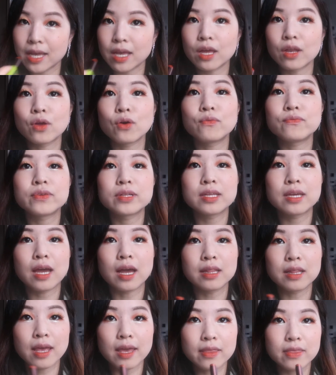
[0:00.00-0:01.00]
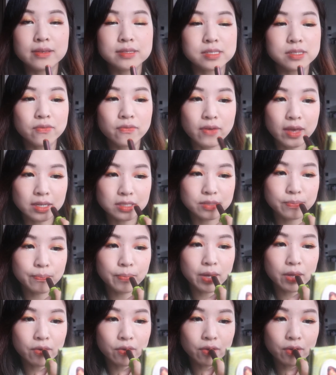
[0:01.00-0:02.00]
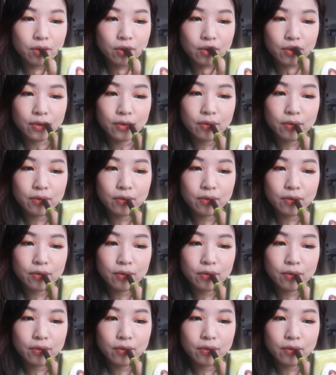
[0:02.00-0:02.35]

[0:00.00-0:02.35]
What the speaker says: And hopefully I like this effect better.